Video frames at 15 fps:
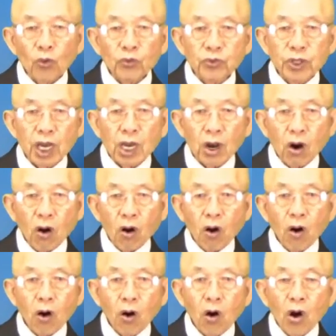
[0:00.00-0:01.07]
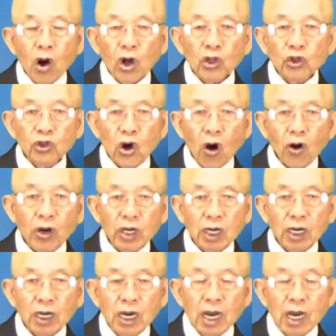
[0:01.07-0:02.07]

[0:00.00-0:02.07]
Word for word: they are taller